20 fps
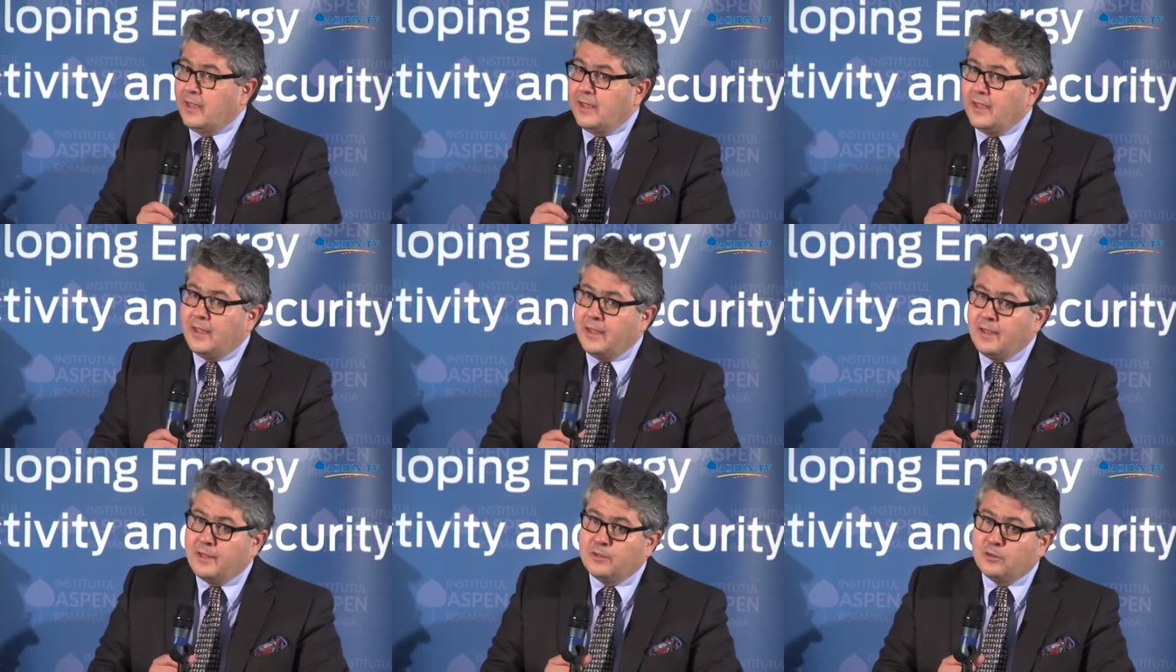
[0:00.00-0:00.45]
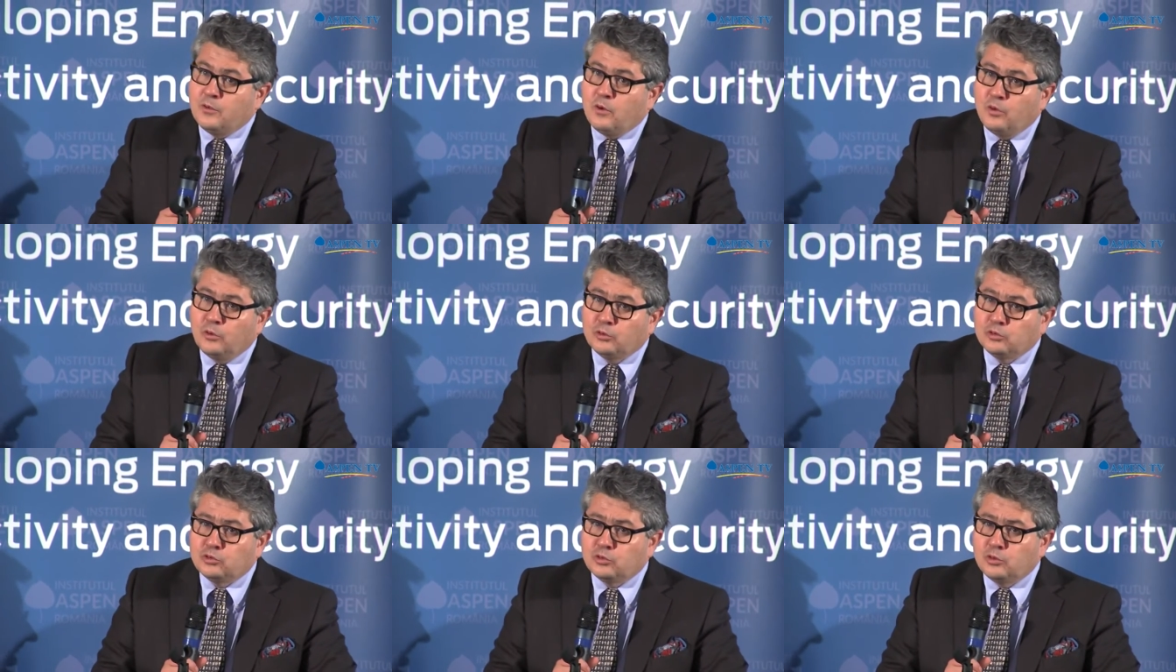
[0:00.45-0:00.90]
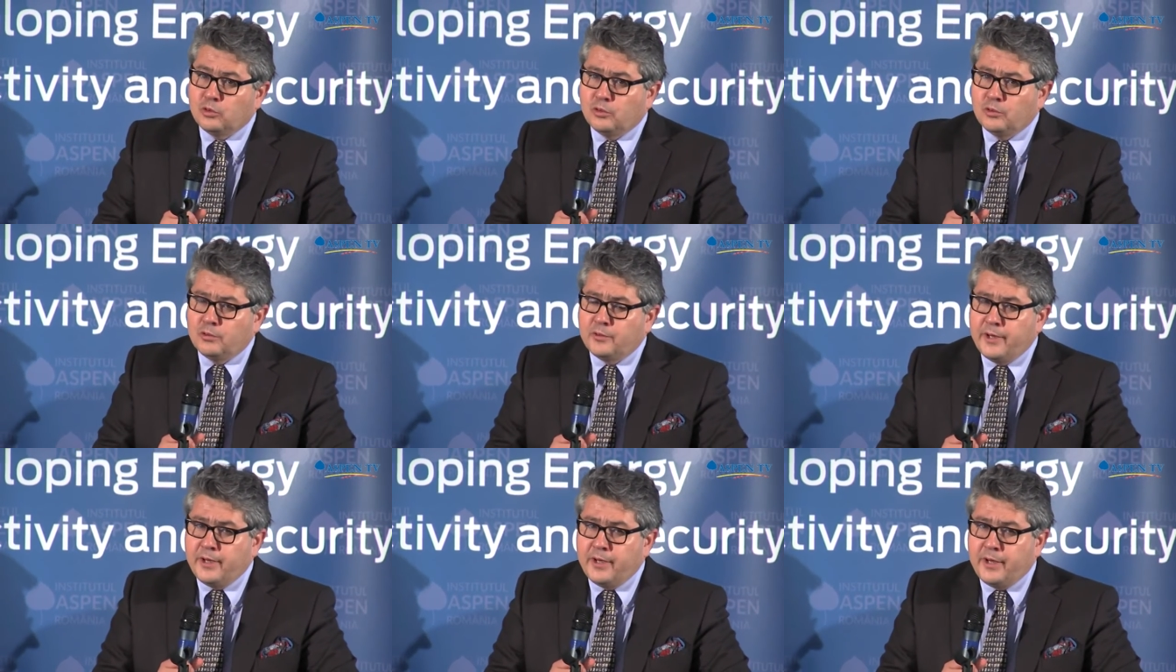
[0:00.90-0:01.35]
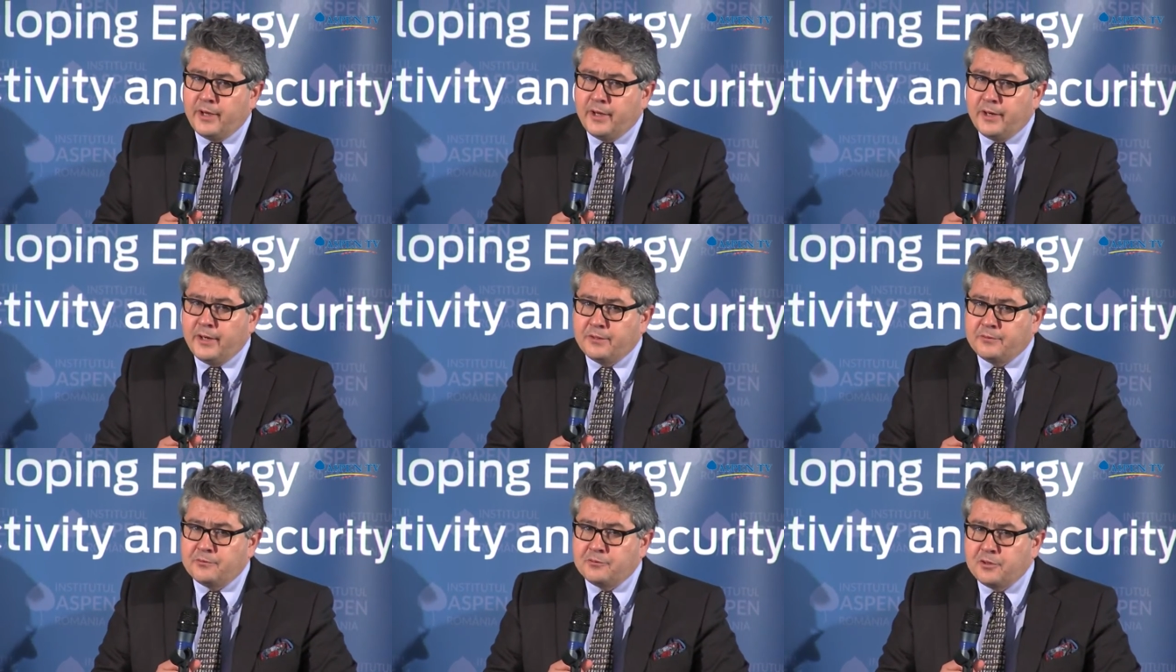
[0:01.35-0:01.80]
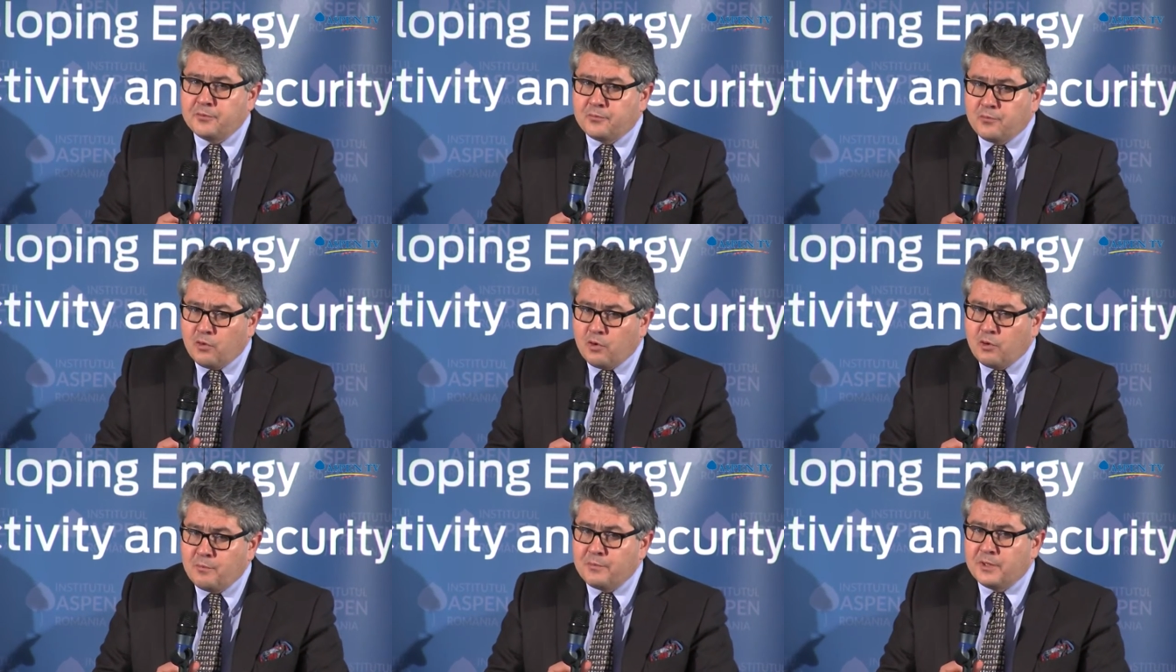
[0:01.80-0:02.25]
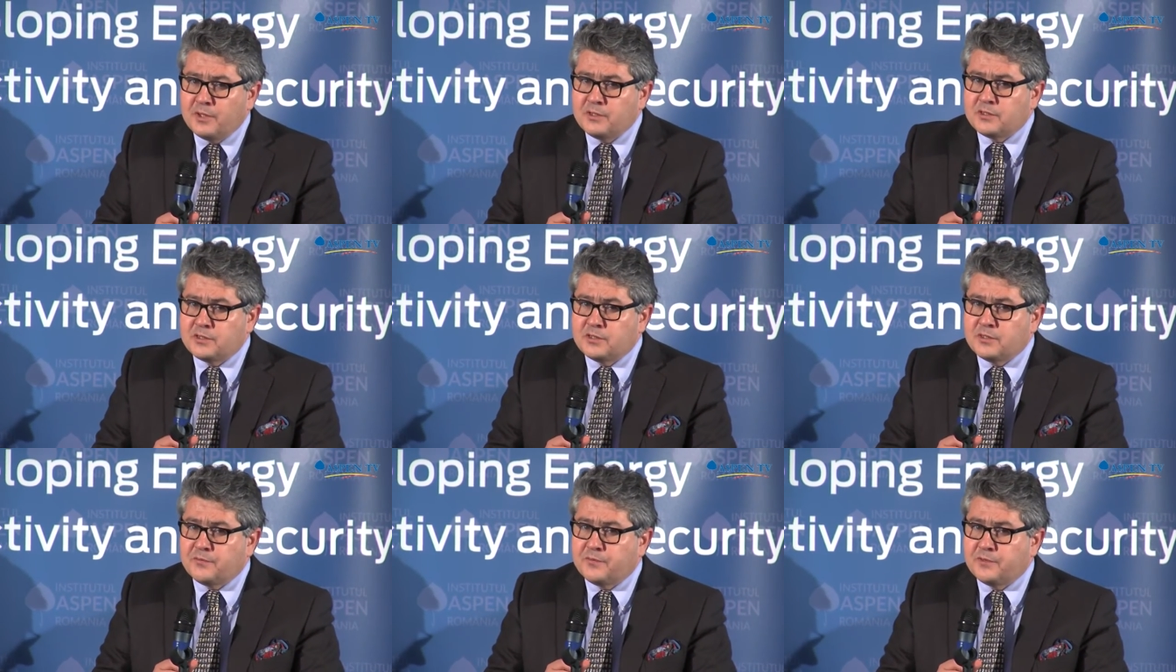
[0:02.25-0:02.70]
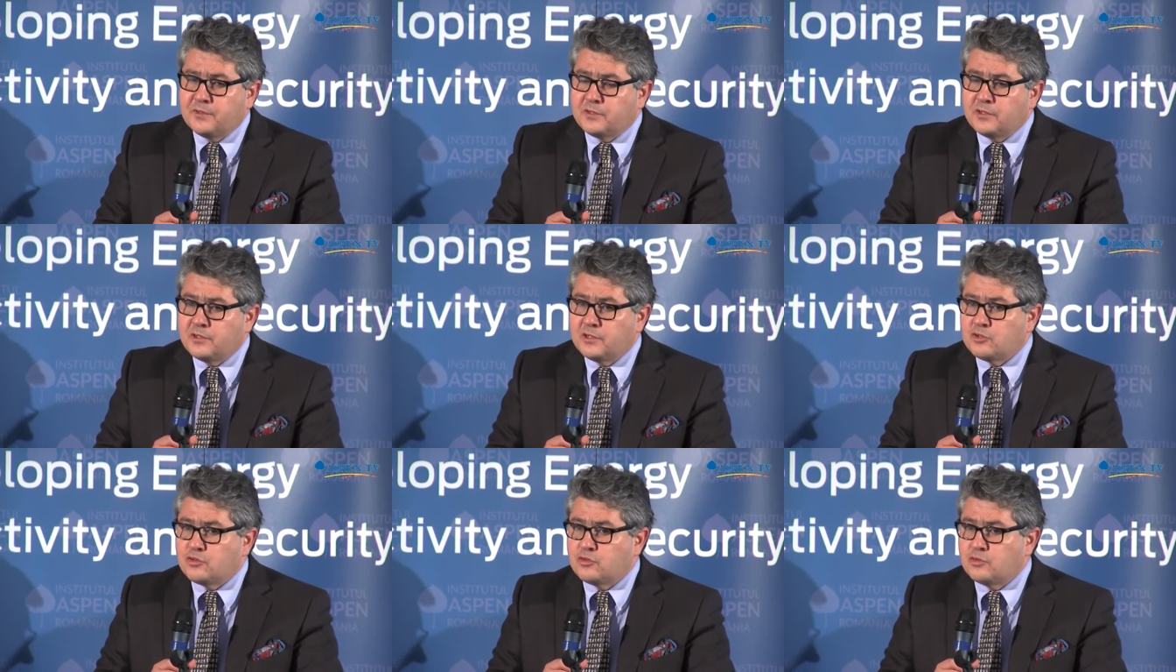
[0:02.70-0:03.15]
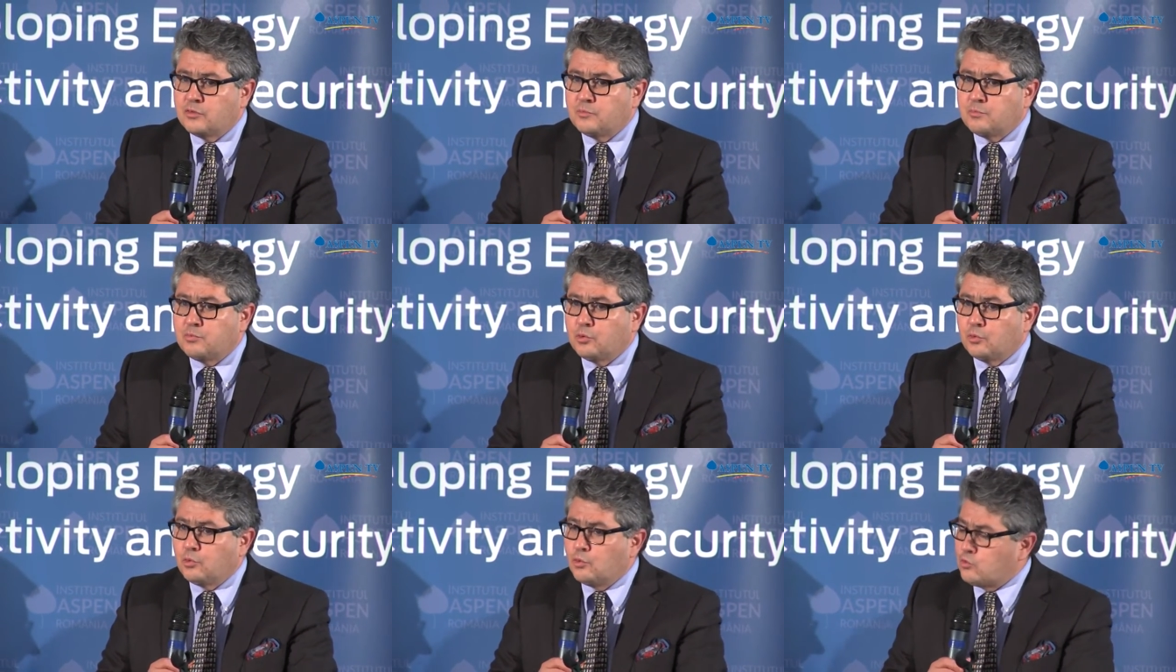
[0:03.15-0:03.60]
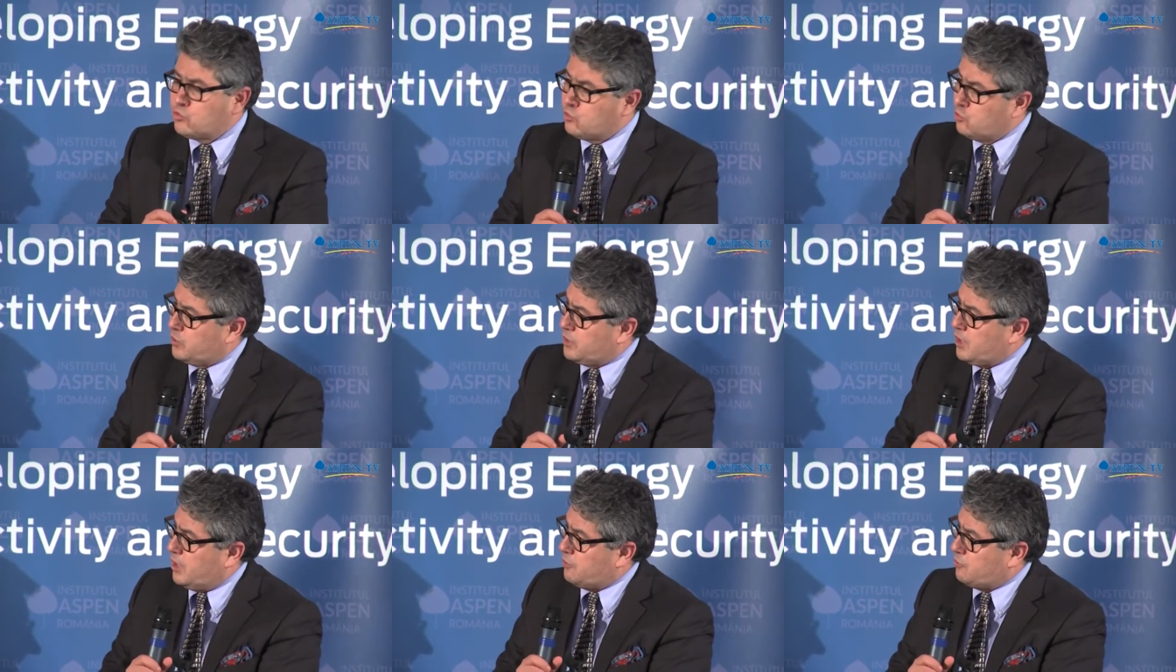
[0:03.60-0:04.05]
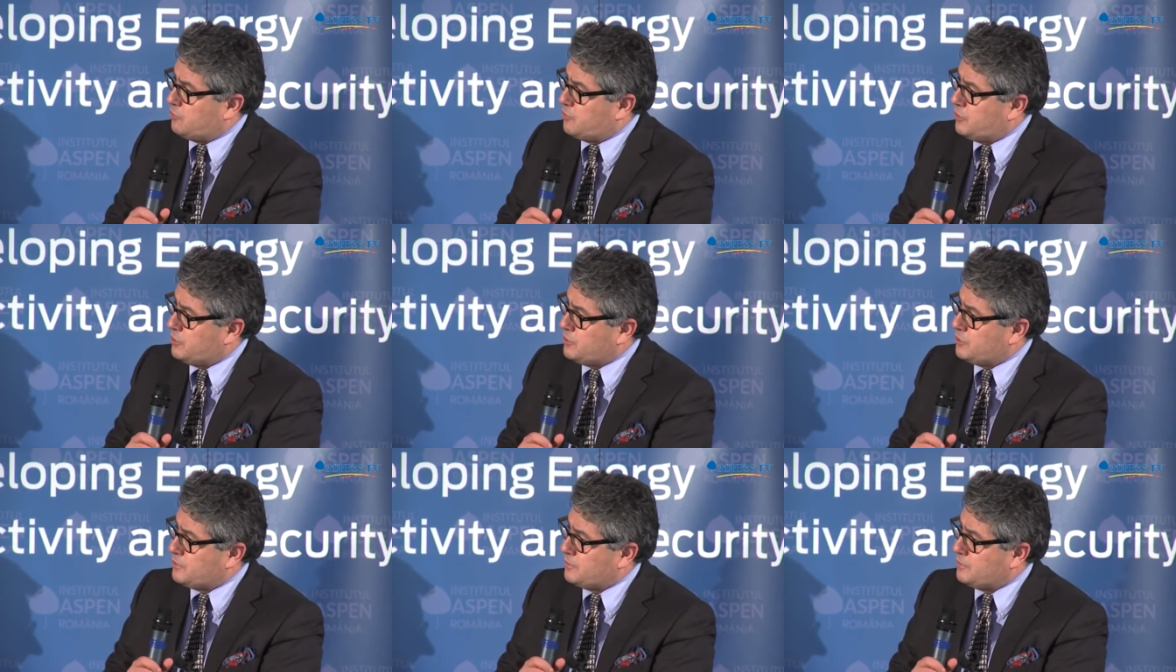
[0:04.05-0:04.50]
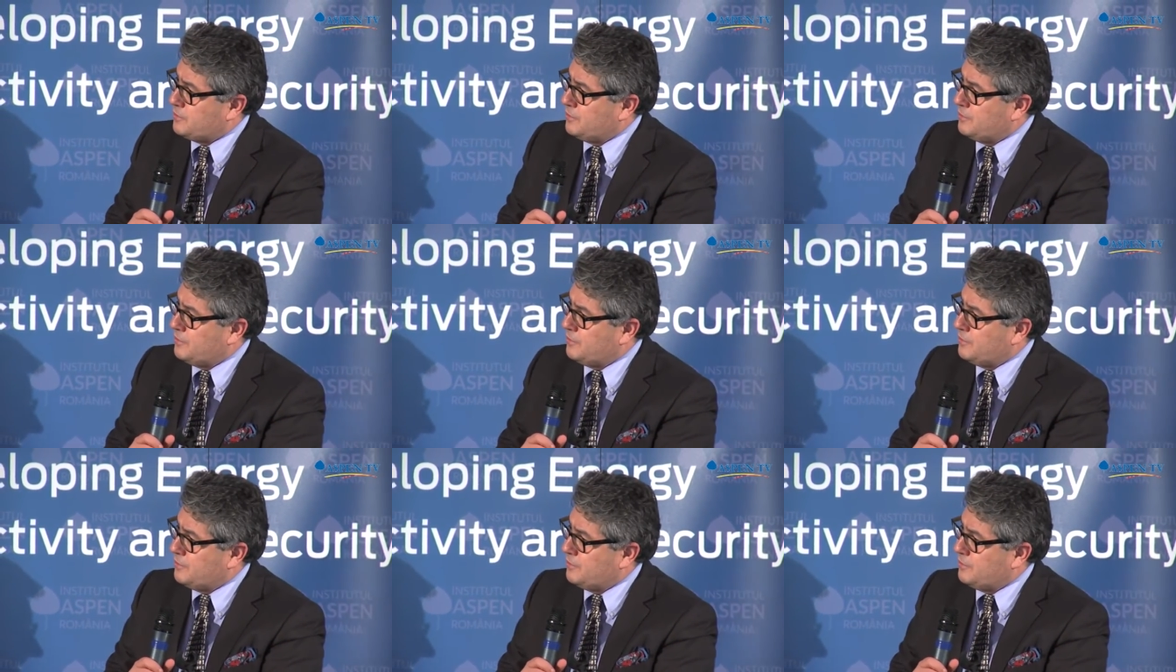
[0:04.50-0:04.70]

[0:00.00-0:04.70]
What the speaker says: And also, reform means different things to producing countries